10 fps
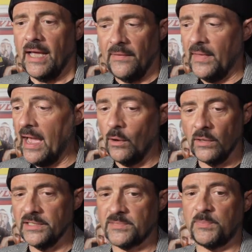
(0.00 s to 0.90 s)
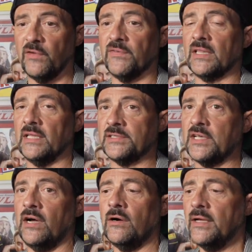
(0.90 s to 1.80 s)
And now it's perfect. Let's
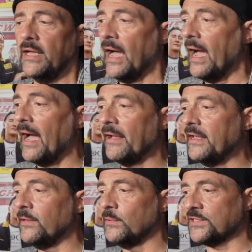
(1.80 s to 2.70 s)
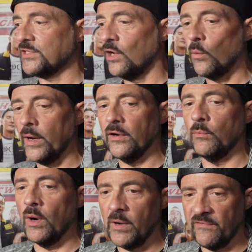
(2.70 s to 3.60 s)
go. It was so
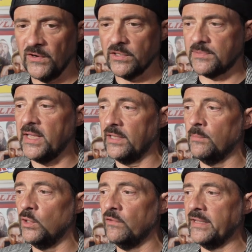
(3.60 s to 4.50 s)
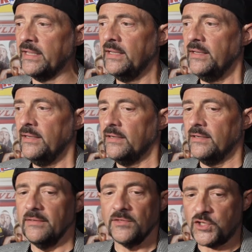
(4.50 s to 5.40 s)
weird when we first made the movie.
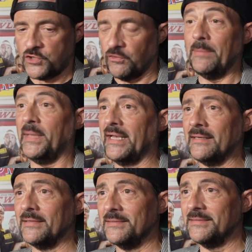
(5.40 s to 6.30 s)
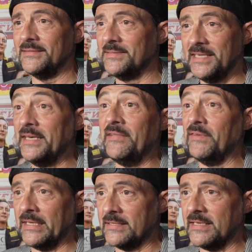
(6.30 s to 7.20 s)
Streaming didn't
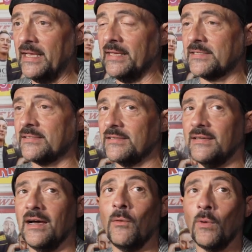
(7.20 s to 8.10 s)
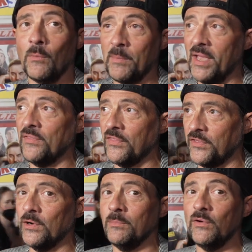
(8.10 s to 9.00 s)
even exist. When we made the
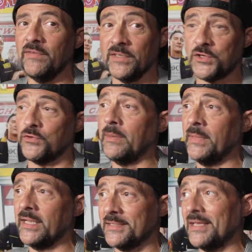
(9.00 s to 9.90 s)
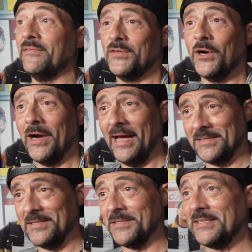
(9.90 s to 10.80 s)
third movie, streaming saved our
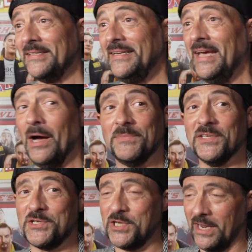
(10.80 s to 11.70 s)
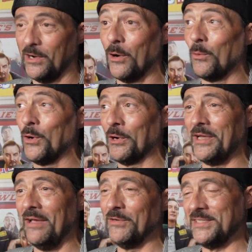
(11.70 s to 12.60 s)
asses, helped us check our work
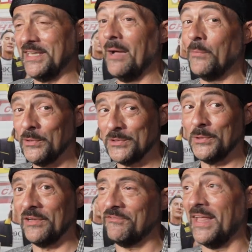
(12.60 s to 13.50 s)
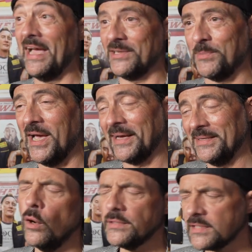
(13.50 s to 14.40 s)
every time we were doing a flashback.
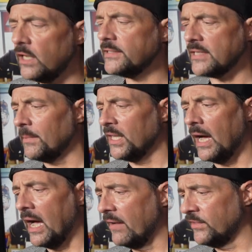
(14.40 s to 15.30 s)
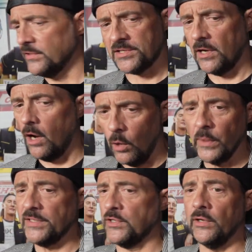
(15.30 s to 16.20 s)
As long as I'm alive, there's
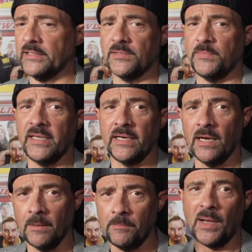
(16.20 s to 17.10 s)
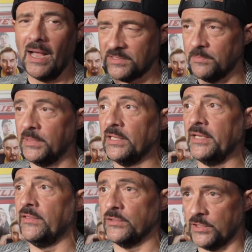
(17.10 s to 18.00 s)
always going to be a
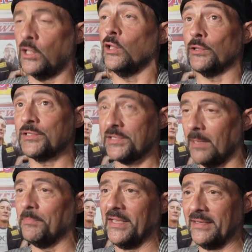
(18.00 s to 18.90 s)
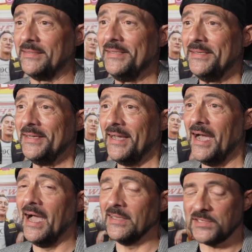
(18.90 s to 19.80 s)
possibility there's a clerk something.
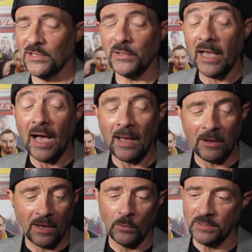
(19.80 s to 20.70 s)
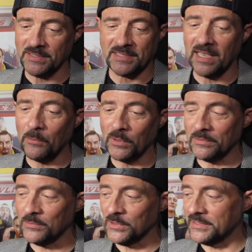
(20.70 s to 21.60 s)
I wouldn't say
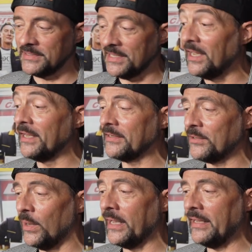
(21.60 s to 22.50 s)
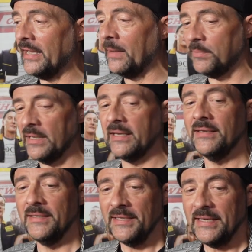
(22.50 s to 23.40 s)
we're done quite yet, but
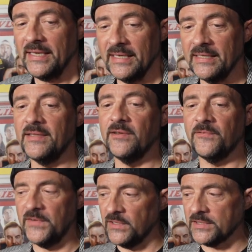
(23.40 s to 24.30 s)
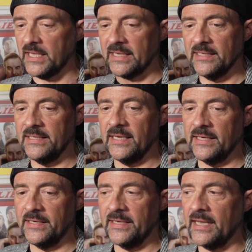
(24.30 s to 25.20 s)
there feels like
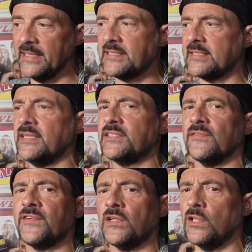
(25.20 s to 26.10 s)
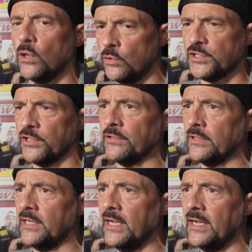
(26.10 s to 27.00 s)
a nice sense of closure
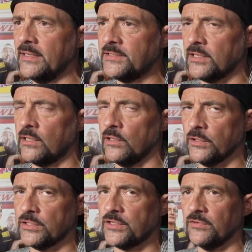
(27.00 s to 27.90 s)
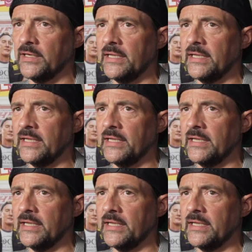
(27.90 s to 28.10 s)
to Clerks III.